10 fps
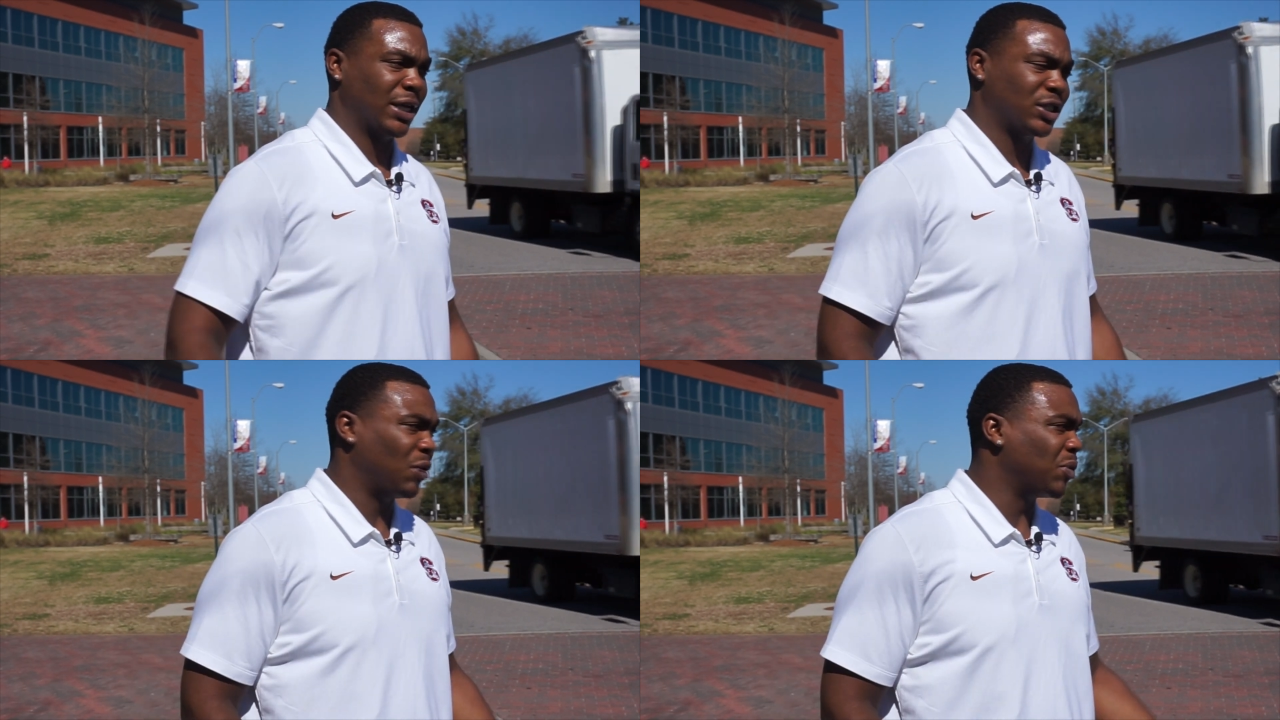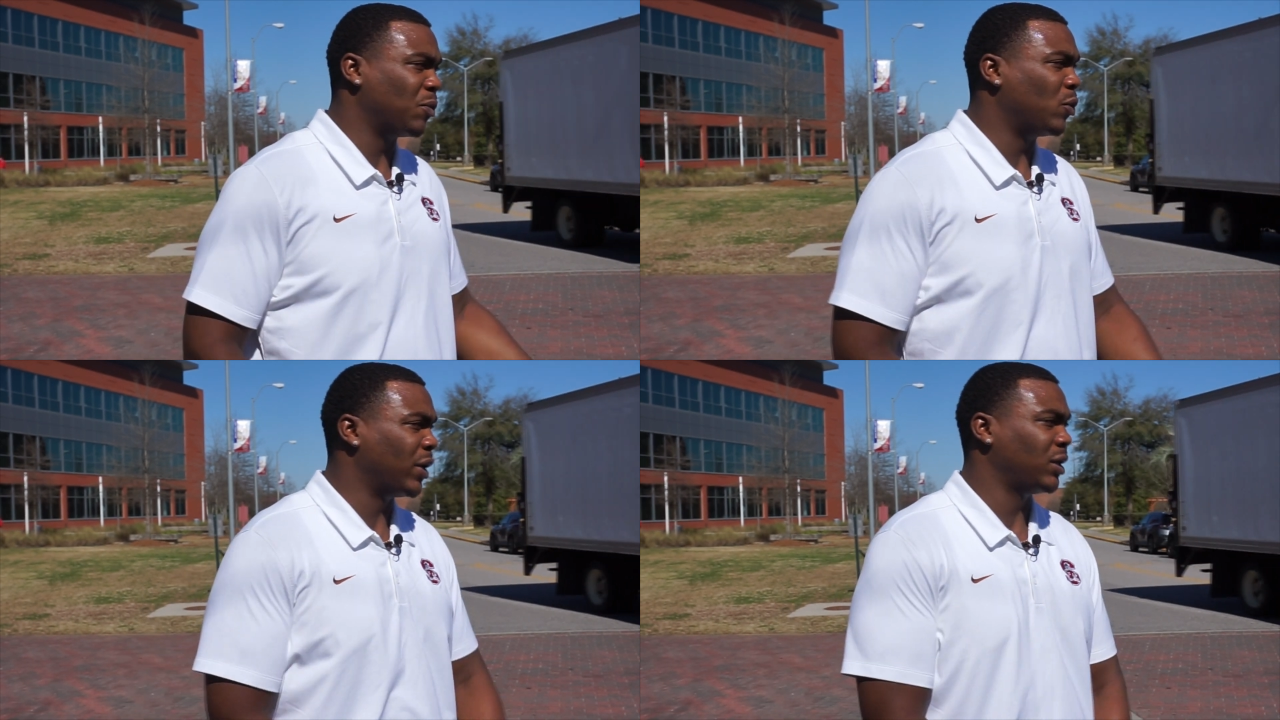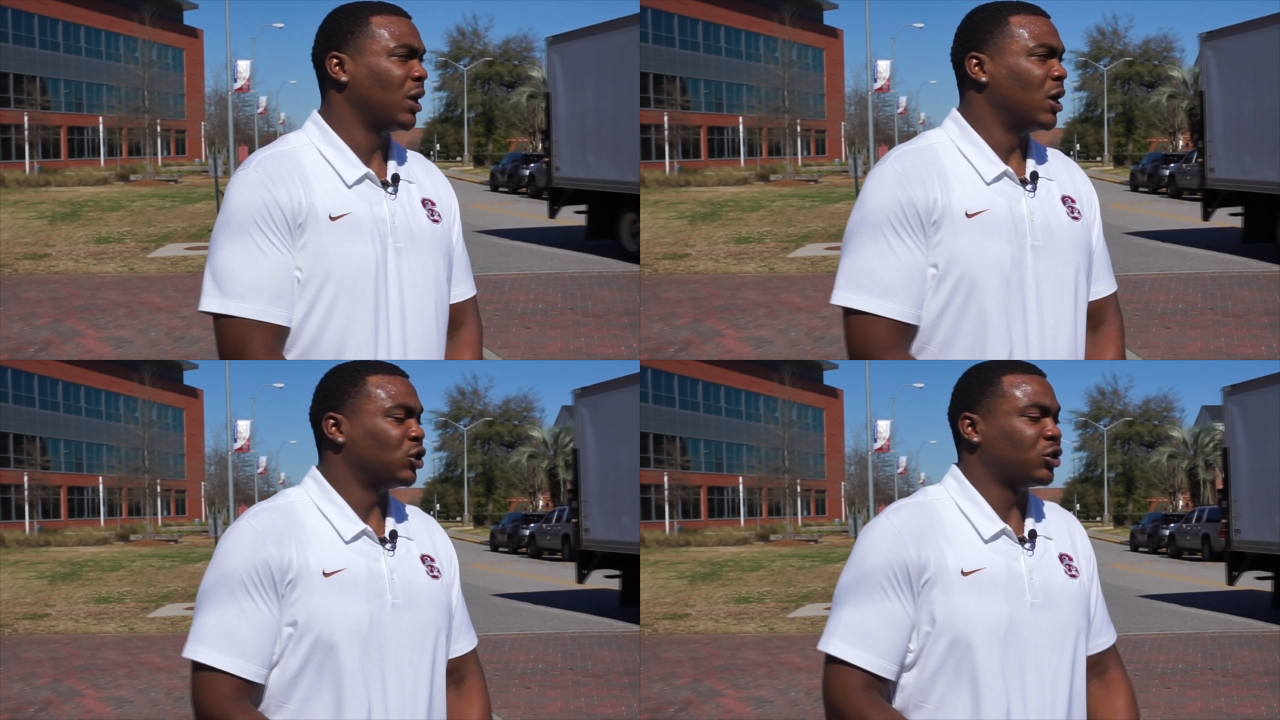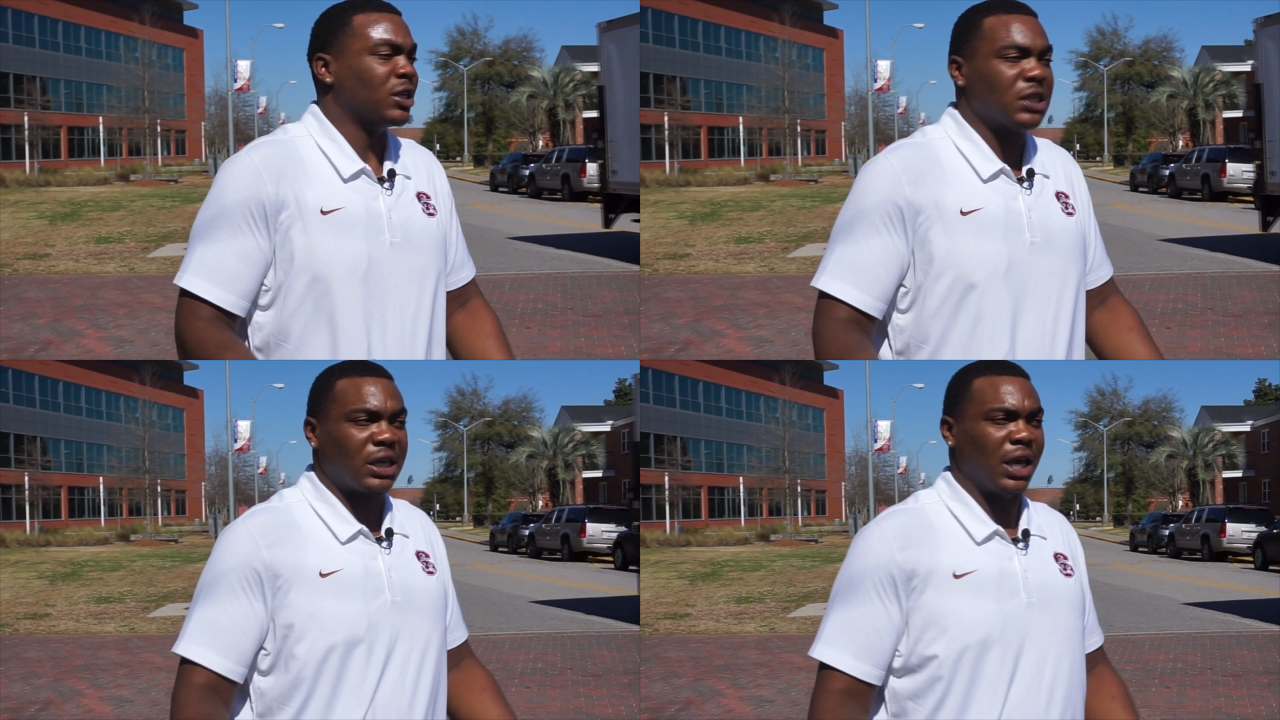Like, some people wouldn't
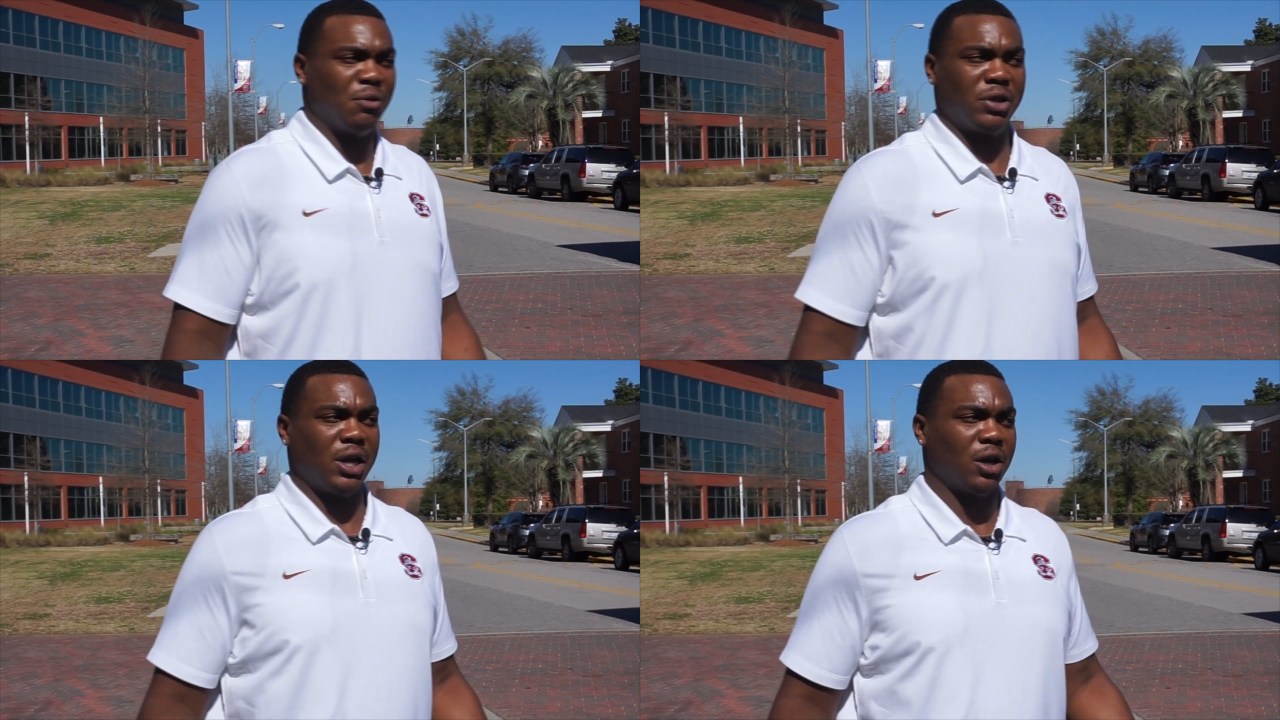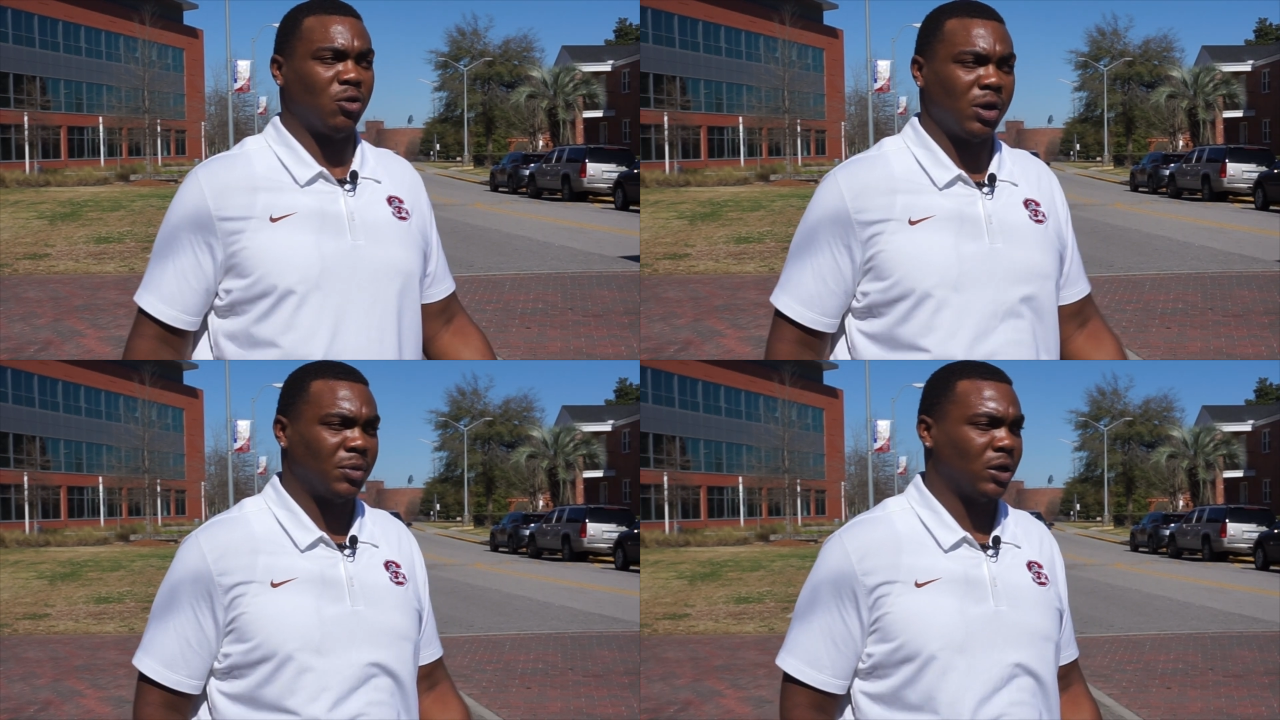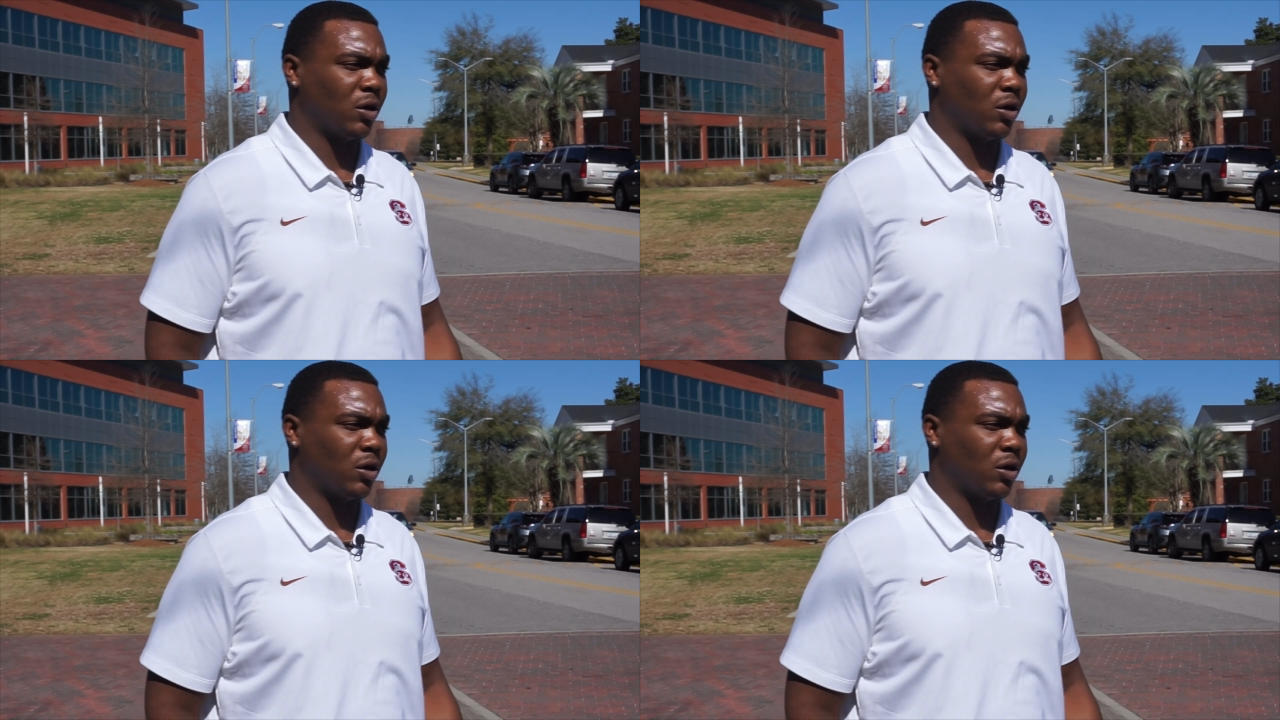trust a kid with their equipment